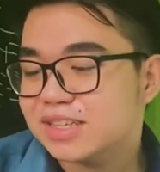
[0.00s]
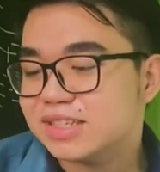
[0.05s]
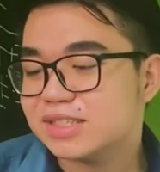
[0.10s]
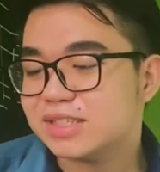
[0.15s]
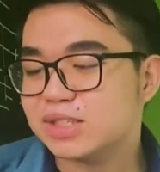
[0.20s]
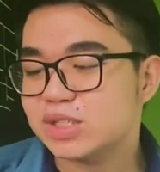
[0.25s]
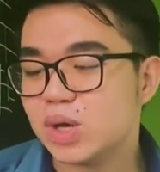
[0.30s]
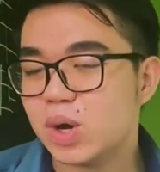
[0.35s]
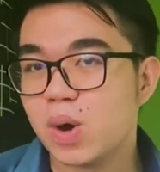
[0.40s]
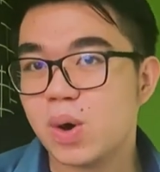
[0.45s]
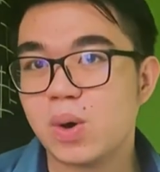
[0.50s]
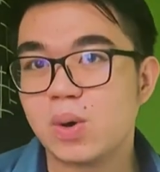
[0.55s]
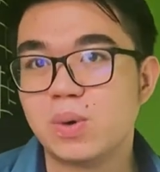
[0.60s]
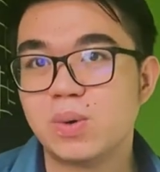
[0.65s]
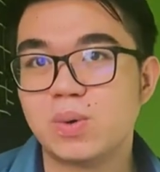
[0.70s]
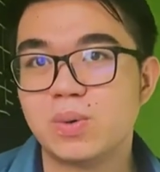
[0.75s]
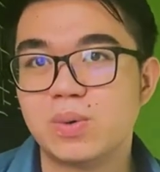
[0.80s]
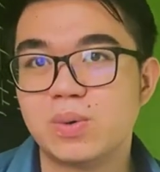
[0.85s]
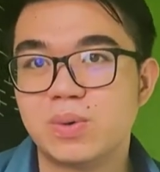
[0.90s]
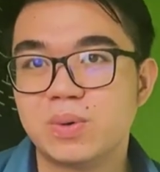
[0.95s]

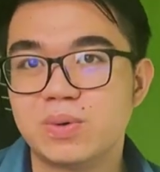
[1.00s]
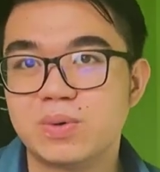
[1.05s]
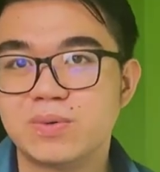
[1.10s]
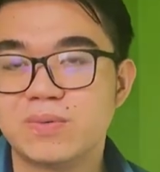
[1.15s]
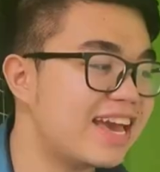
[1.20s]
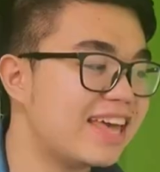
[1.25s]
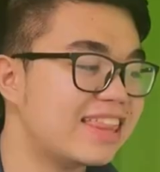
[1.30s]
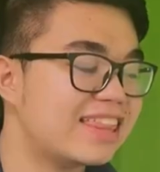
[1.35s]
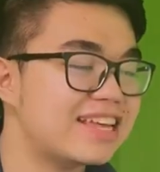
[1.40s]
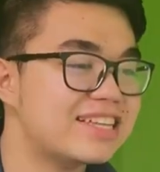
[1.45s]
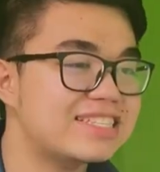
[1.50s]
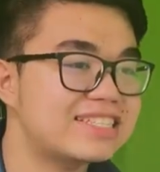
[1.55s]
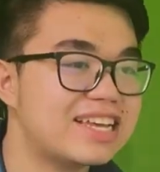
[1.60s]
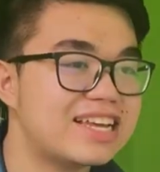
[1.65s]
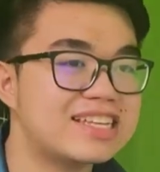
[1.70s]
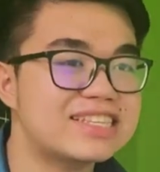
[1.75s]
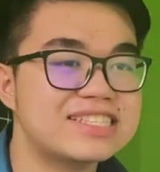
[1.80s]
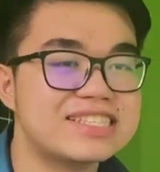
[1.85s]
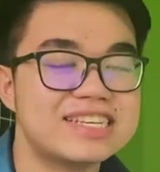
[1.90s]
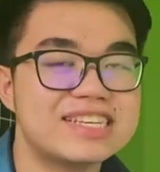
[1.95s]
So that's
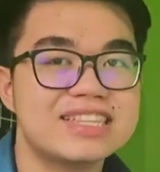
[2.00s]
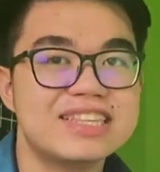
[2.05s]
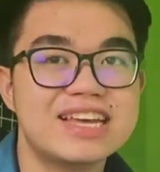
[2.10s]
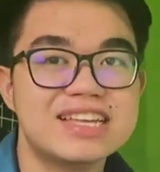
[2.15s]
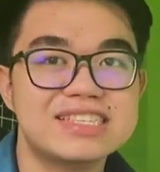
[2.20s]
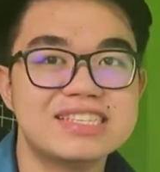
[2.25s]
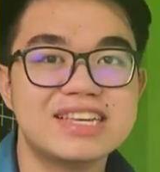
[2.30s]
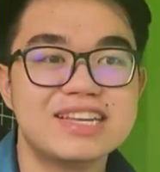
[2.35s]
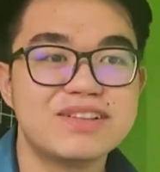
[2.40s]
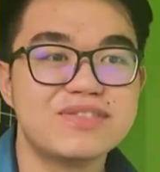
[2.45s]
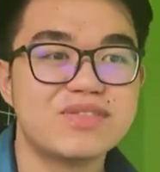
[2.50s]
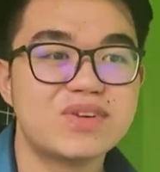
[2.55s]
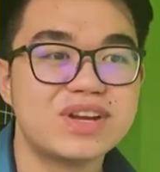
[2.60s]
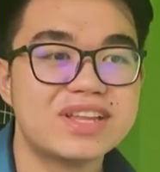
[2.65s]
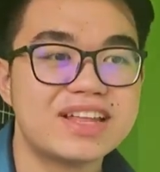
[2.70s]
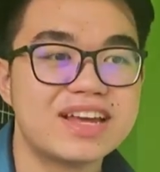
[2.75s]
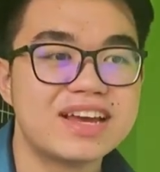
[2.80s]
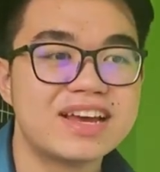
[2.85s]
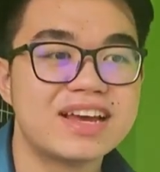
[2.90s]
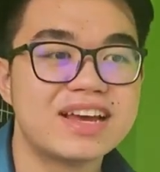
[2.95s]
it for
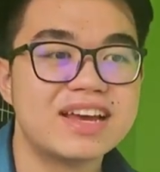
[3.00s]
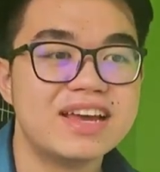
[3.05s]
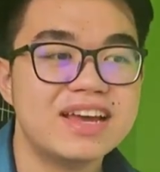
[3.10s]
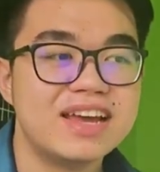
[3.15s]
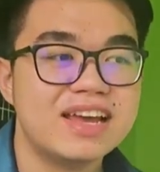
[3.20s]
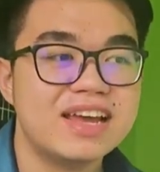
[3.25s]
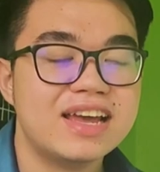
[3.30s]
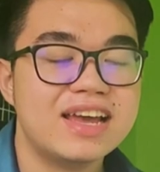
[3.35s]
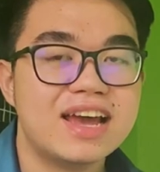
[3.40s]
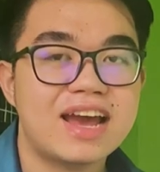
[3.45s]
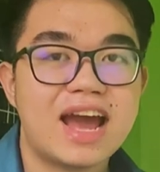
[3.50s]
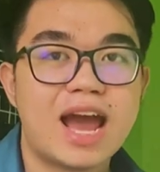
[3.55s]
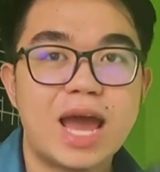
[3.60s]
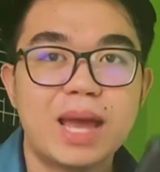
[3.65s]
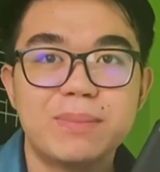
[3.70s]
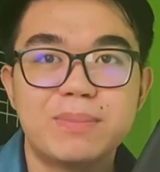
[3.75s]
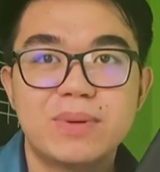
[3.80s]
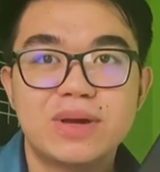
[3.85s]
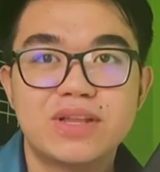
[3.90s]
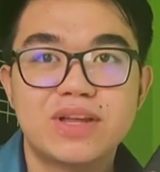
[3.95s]
the
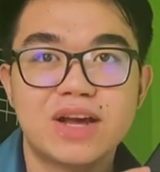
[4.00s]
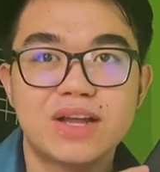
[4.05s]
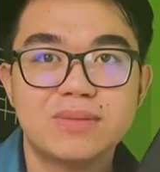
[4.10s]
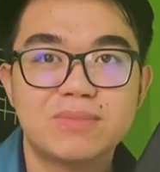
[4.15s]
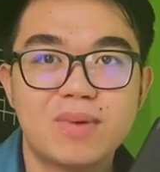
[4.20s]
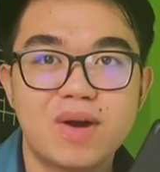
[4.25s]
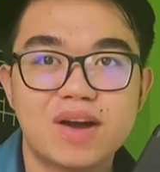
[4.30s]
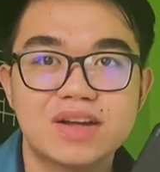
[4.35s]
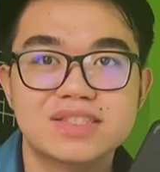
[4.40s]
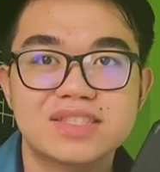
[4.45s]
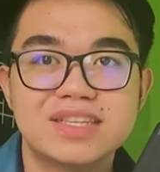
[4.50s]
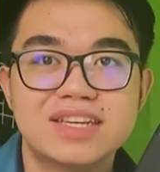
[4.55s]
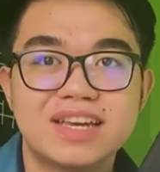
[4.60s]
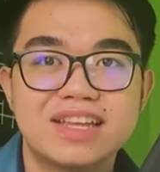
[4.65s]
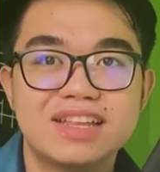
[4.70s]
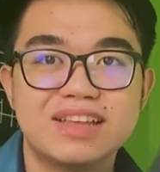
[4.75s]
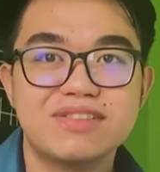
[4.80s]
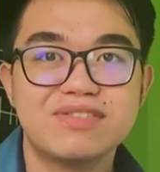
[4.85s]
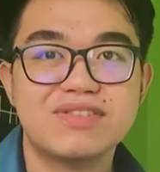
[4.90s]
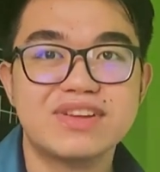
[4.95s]
iPad unboxing,
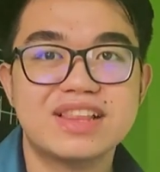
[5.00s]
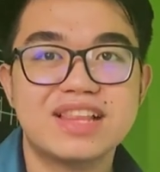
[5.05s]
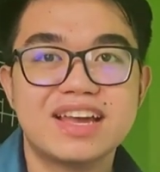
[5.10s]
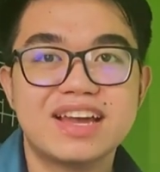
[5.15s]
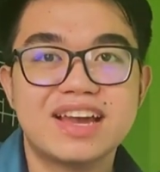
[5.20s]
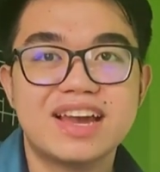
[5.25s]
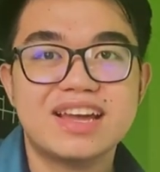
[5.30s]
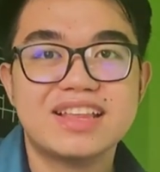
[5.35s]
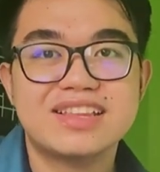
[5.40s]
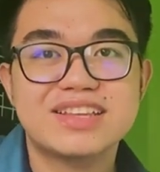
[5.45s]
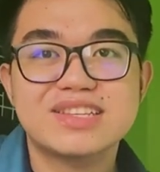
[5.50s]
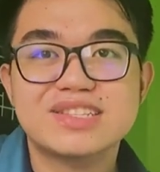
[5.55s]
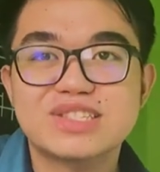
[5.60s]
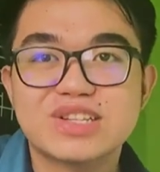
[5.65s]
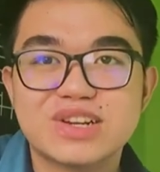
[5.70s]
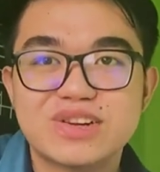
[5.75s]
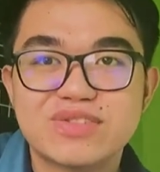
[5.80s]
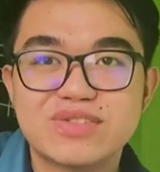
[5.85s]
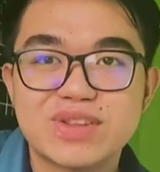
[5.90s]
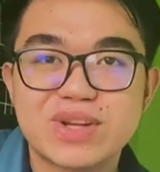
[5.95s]
and I feel like I
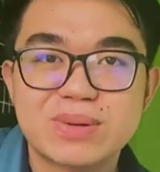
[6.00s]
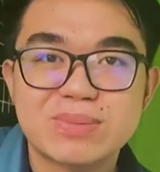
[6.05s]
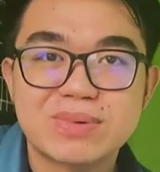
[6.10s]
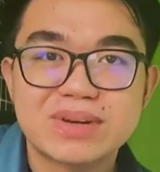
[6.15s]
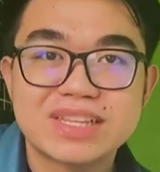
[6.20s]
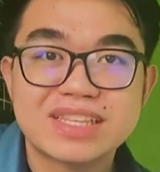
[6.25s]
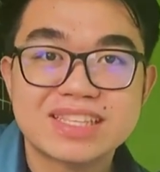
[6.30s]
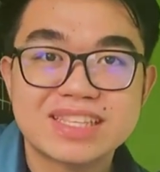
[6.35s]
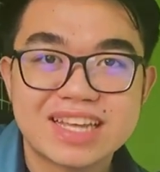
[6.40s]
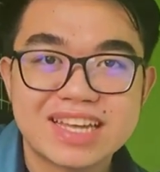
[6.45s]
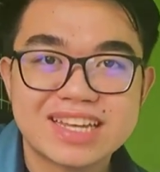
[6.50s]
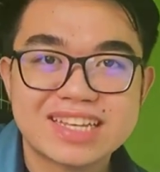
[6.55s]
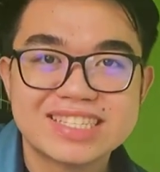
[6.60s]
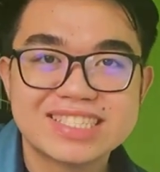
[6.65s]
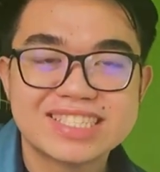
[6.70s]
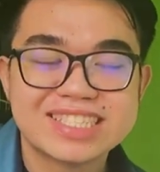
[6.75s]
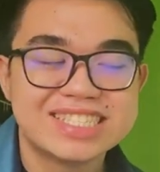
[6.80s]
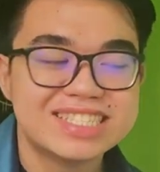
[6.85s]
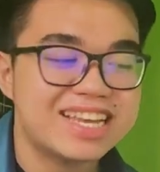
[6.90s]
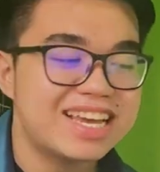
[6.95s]
deserve naman
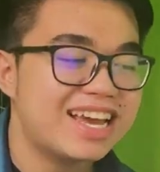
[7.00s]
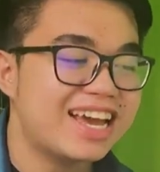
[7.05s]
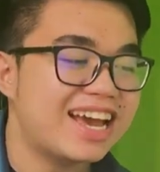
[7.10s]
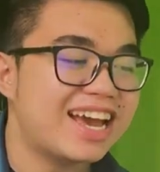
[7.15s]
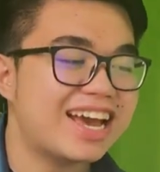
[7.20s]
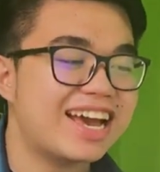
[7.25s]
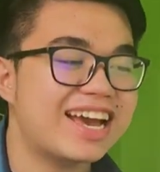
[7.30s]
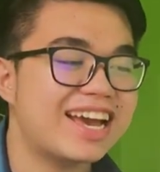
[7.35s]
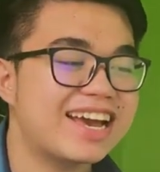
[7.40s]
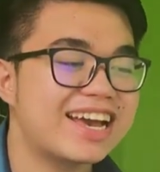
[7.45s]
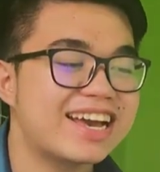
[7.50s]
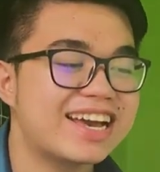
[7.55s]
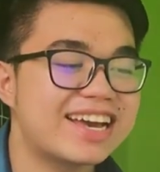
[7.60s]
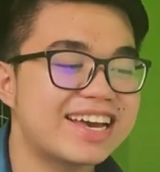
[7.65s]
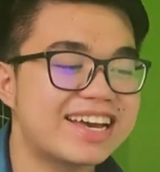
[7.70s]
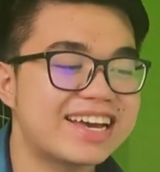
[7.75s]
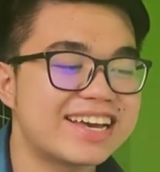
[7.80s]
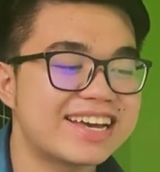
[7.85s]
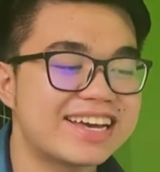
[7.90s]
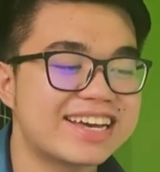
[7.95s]
this.
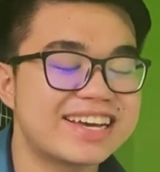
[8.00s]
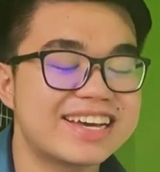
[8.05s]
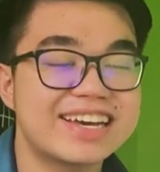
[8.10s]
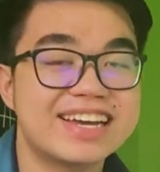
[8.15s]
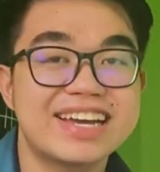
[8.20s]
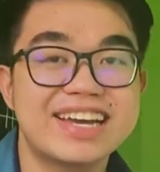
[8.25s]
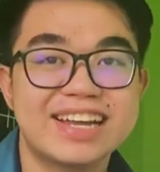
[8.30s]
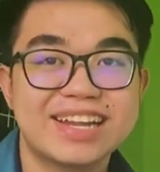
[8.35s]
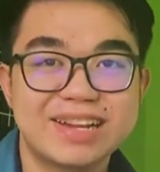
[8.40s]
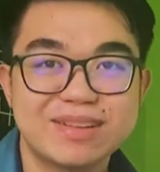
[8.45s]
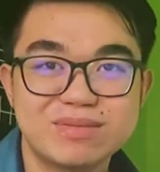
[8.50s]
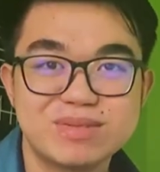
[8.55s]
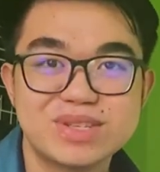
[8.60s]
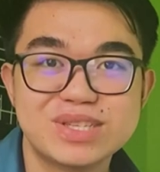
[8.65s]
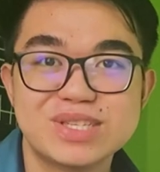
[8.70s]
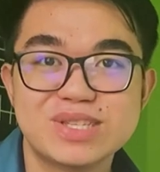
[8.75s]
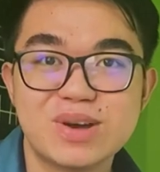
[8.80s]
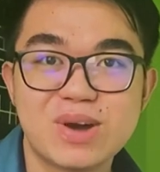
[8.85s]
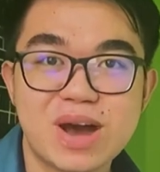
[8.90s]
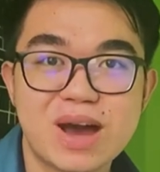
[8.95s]
And I'm
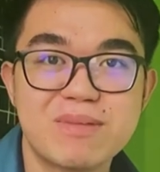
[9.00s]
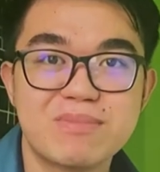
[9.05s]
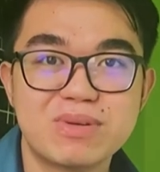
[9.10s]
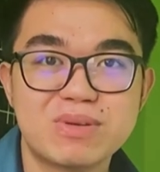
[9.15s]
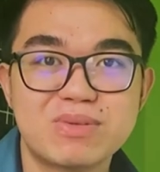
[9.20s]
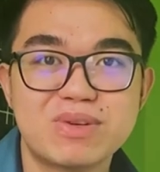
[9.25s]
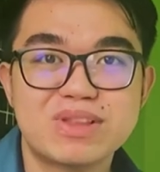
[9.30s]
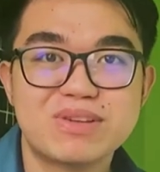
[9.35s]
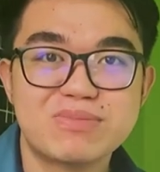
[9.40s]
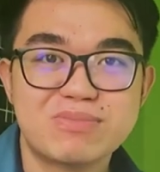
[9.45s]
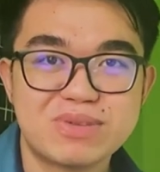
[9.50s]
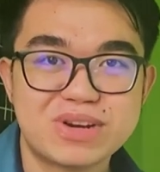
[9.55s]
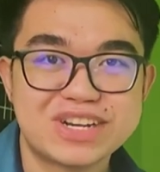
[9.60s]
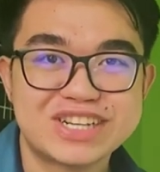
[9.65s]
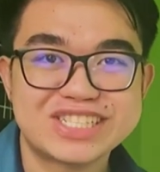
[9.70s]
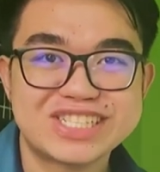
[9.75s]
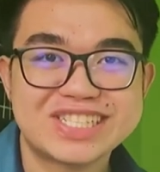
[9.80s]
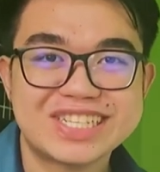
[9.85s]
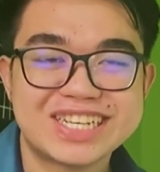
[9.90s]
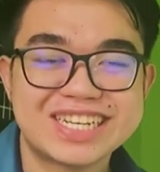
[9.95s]
just so happy with the
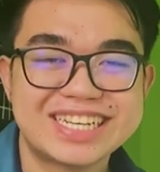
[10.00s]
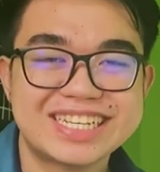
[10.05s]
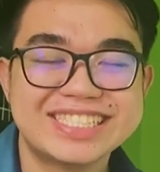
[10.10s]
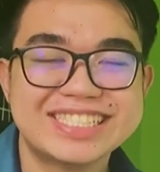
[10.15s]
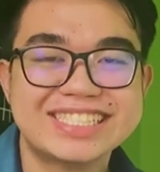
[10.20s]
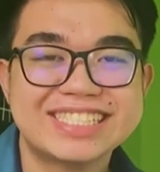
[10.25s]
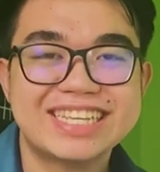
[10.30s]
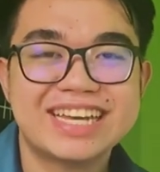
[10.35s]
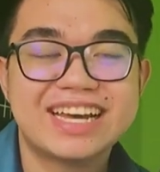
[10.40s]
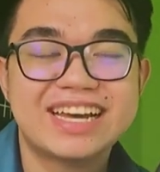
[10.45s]
purchase.